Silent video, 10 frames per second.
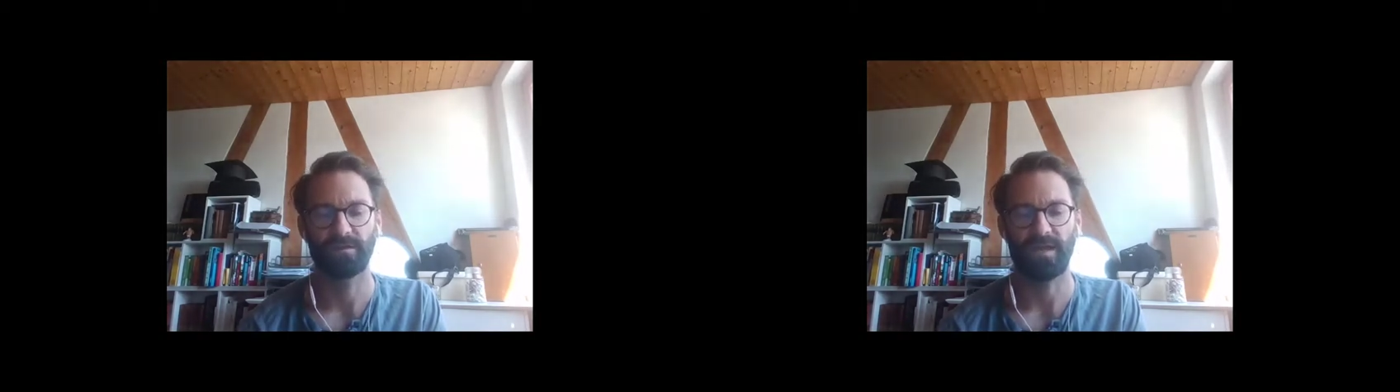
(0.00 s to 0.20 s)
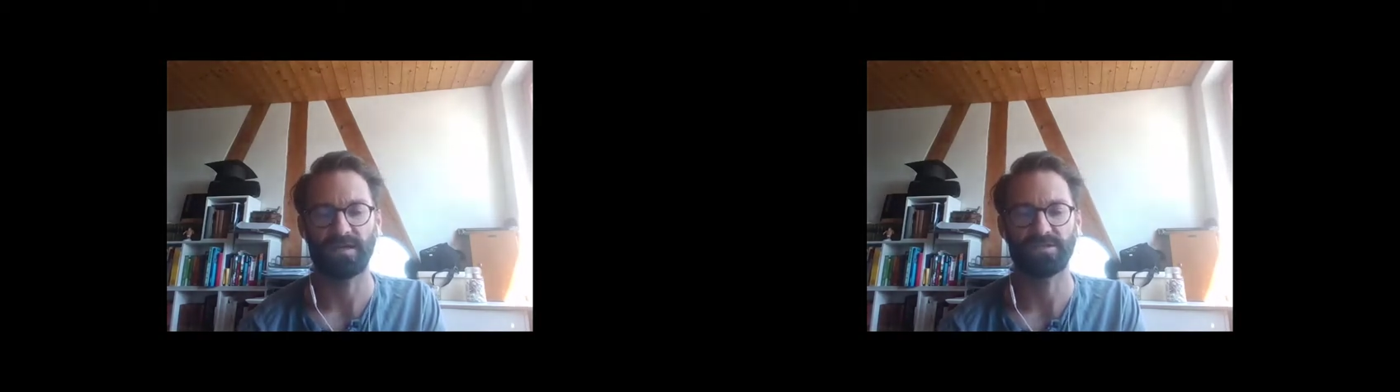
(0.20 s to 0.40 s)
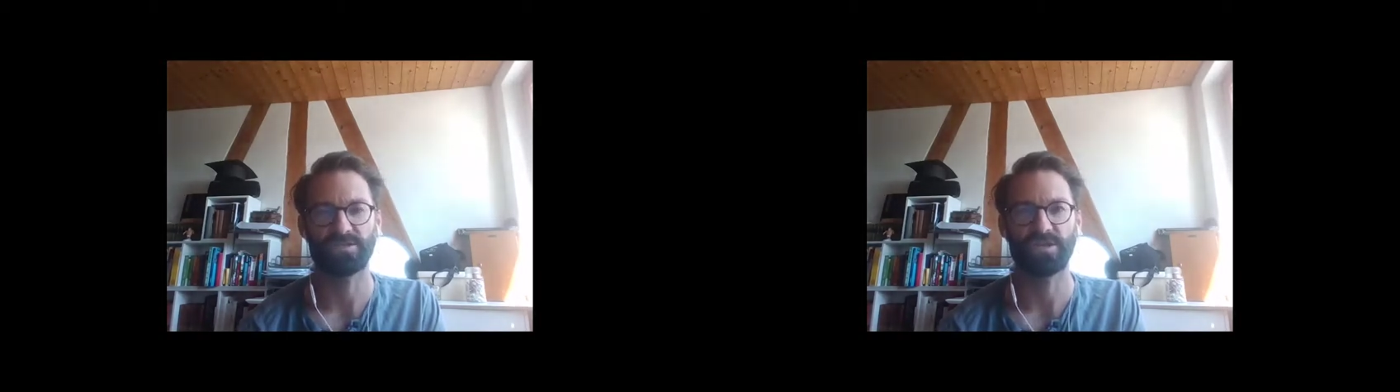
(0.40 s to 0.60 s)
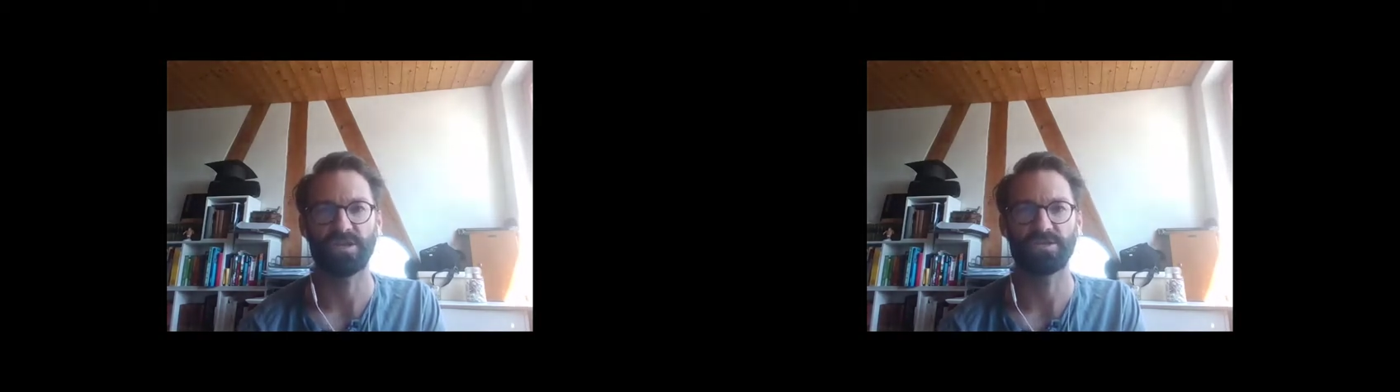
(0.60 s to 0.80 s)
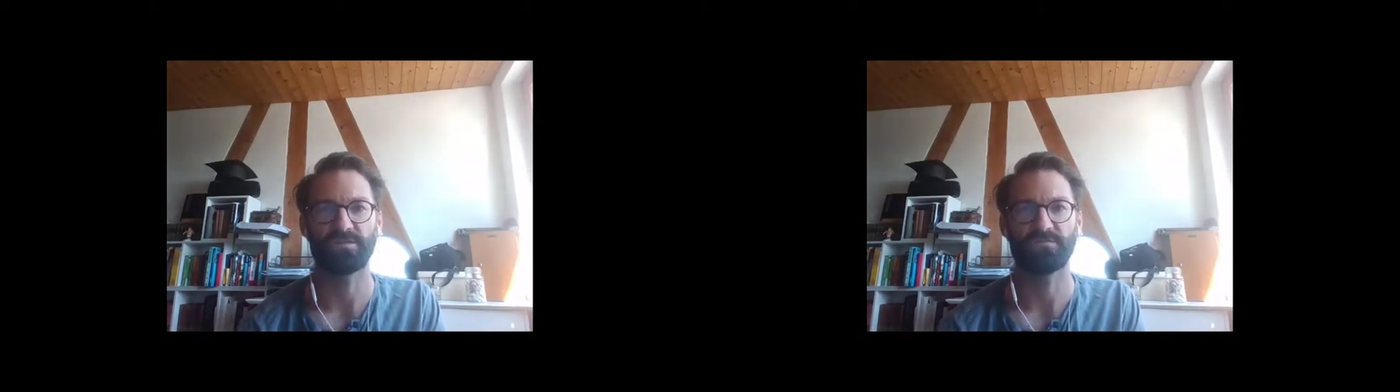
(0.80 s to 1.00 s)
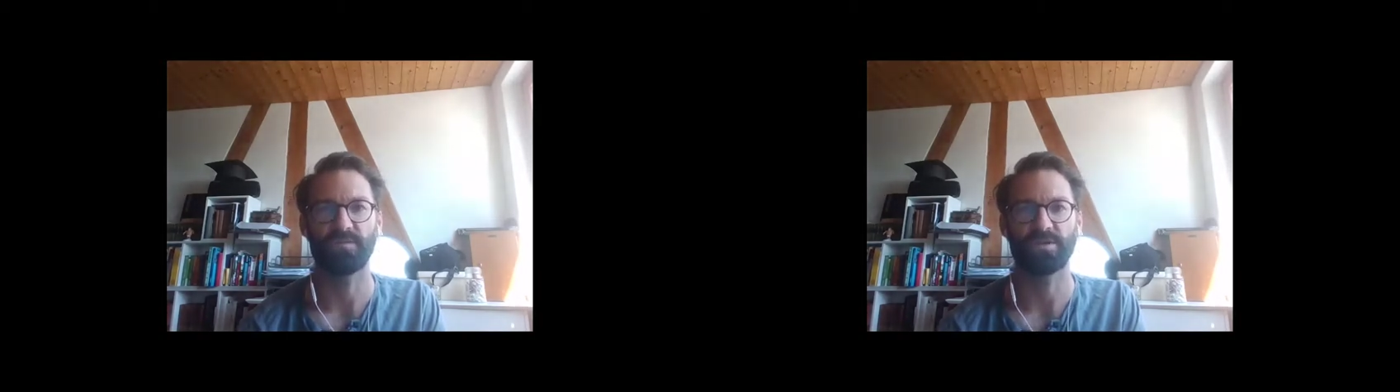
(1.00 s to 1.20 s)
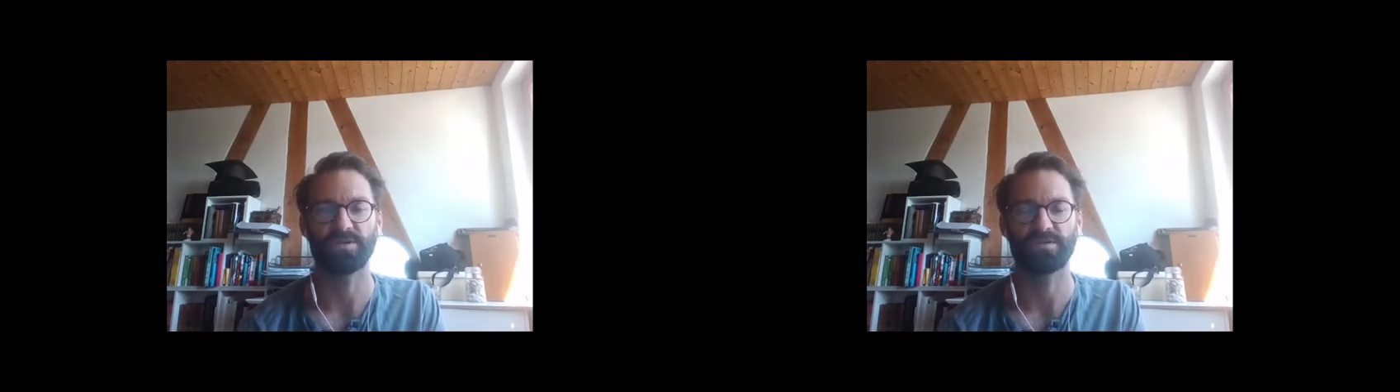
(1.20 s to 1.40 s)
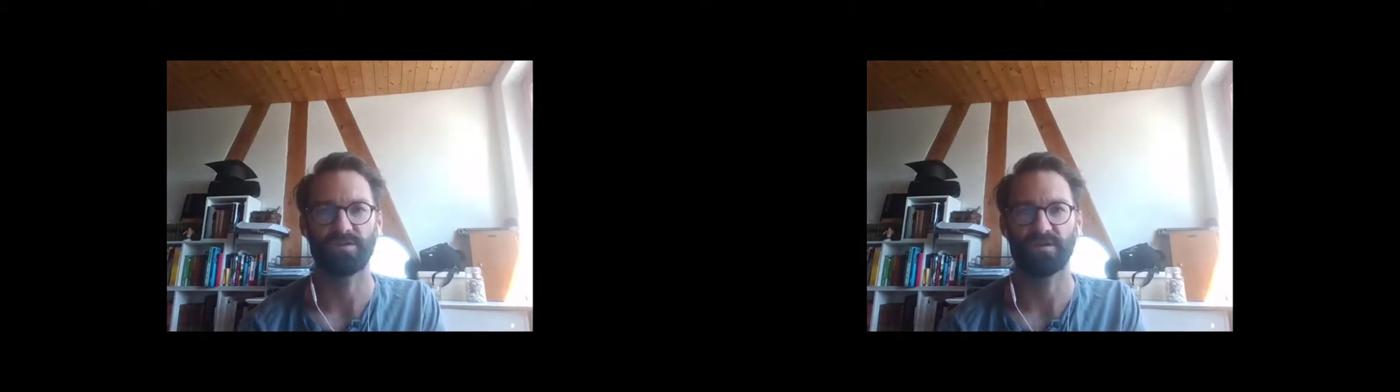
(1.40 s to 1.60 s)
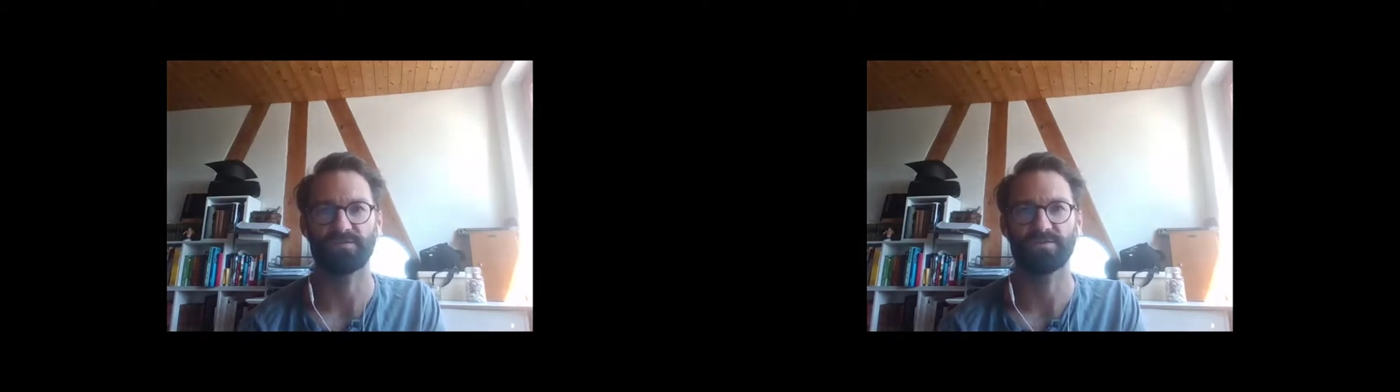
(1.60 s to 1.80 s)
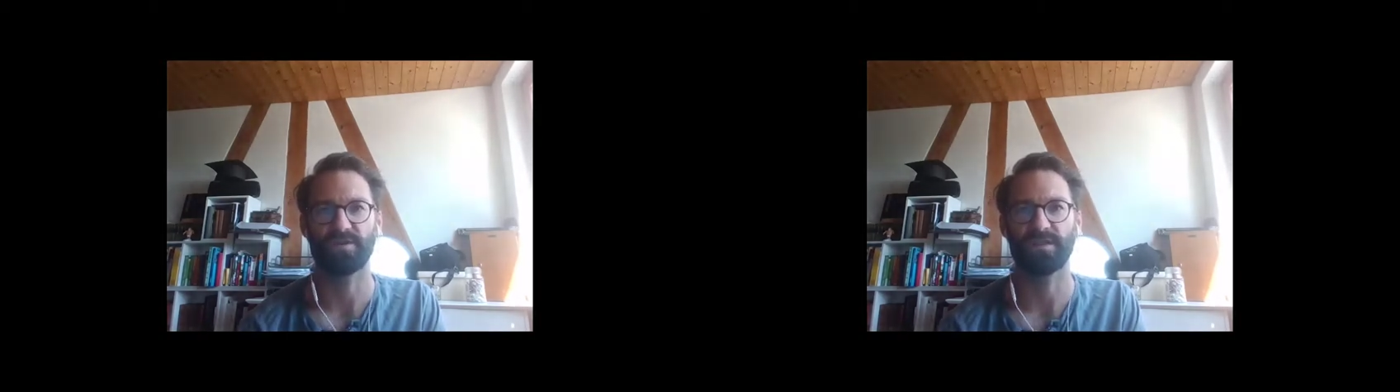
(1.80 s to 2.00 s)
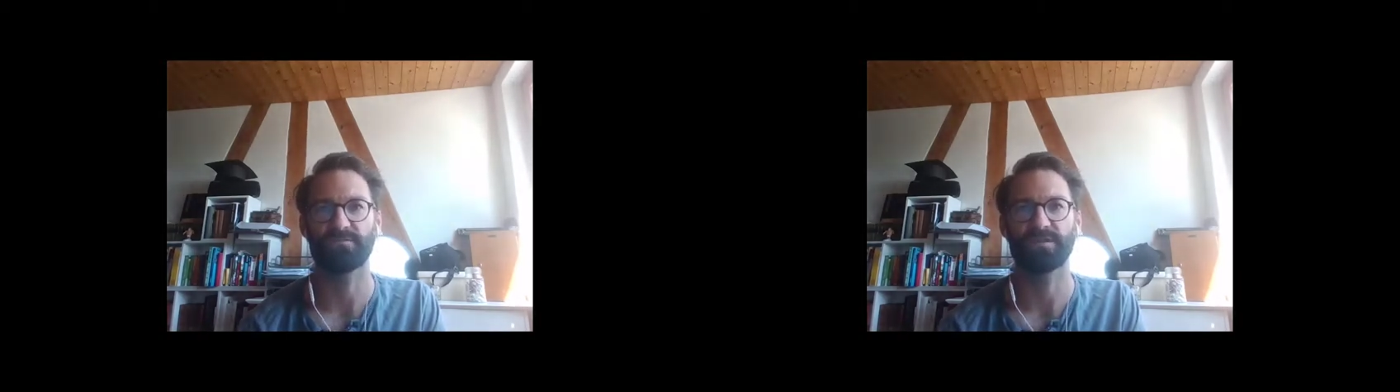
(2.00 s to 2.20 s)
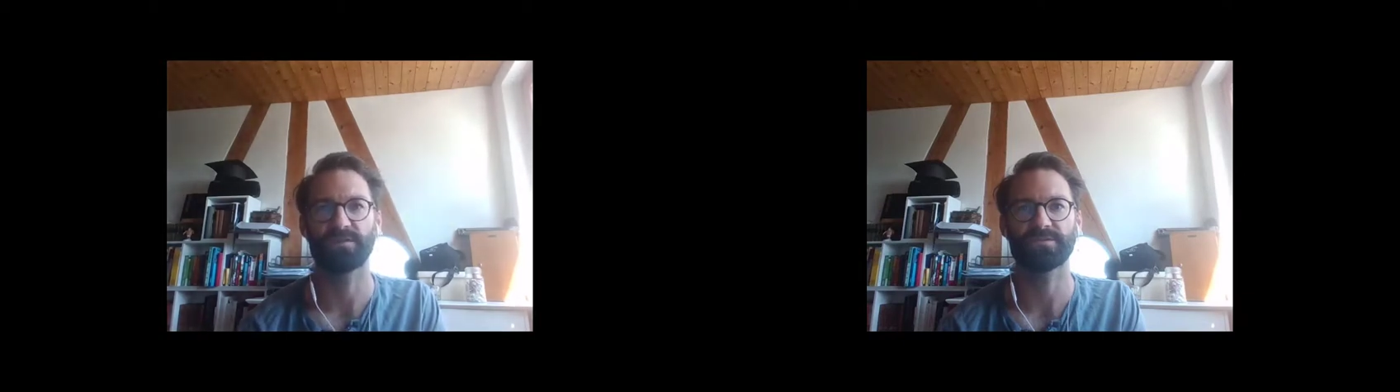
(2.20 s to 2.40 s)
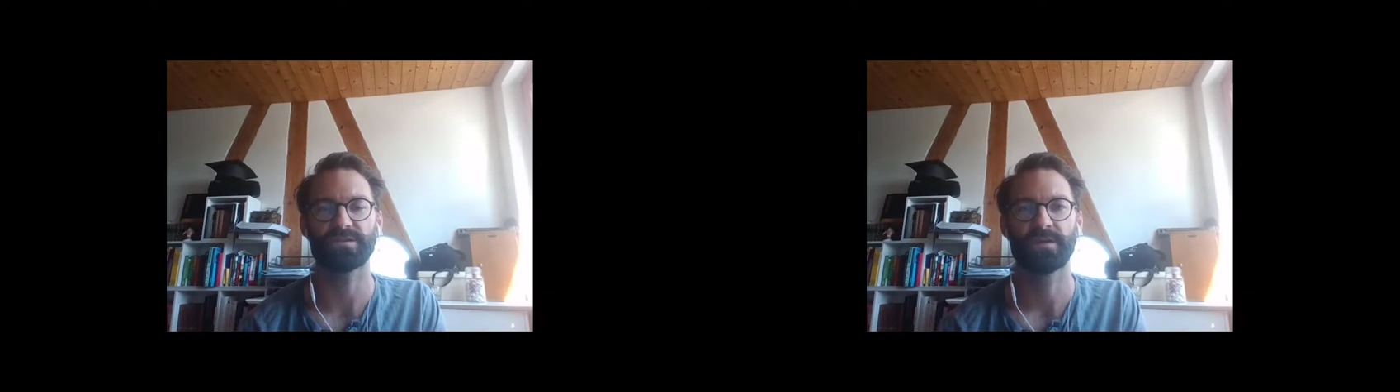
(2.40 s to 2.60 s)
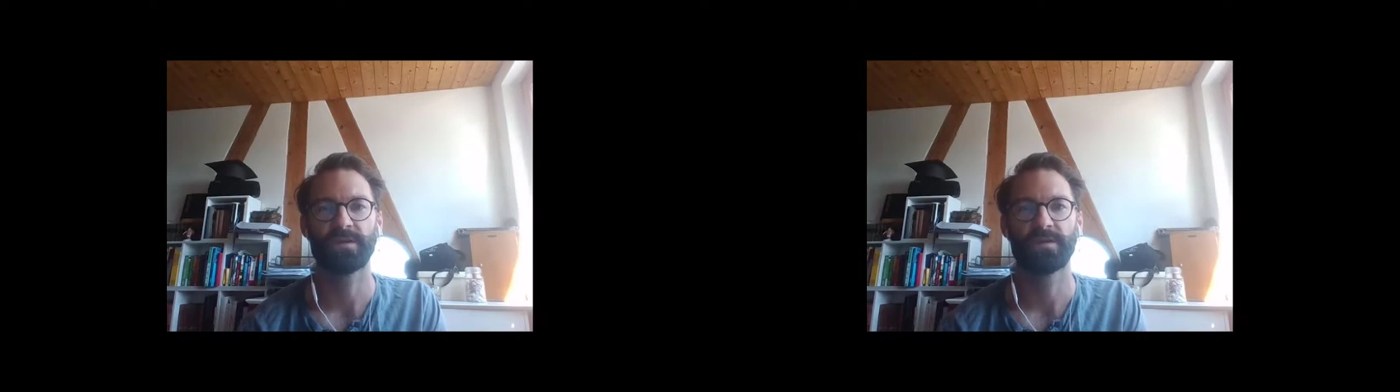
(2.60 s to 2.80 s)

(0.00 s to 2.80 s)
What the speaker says: gas exchange information, so kind of a strength of NIRS.